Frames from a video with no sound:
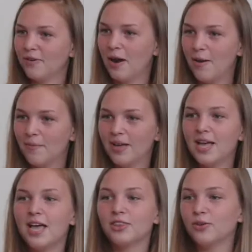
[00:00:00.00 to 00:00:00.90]
I learned a
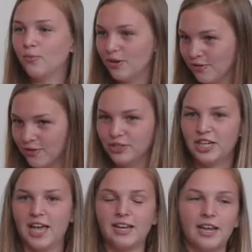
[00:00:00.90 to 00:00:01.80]
lot about myself
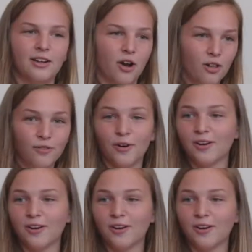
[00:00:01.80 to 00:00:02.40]
this summer.